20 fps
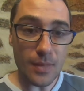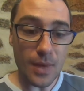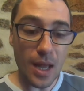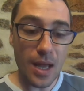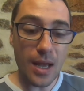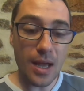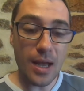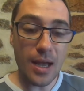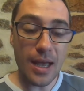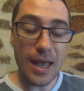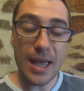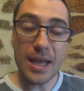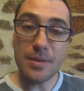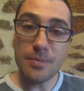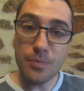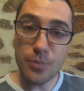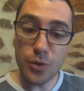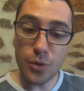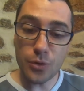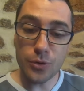uh,
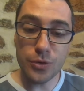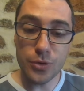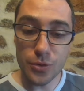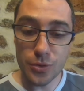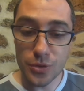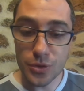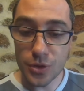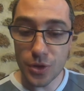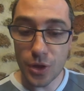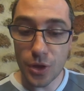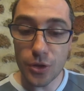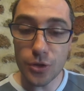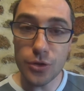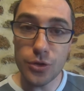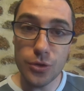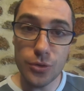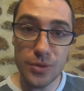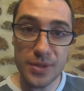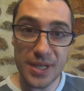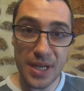and produce a
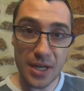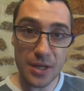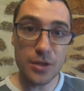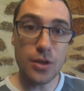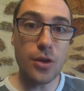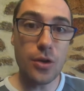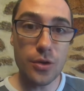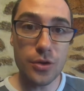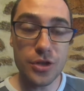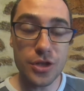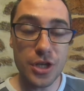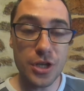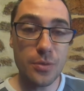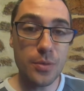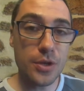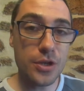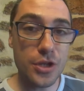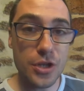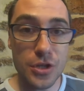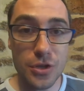new technology
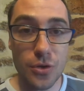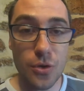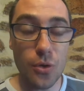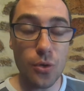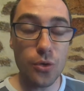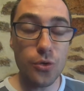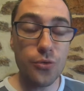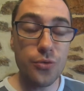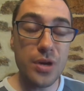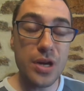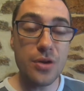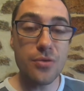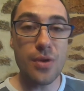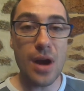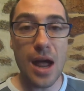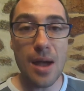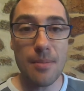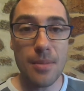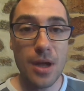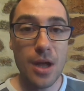which is called
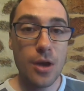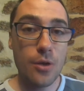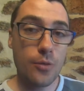ReRAM,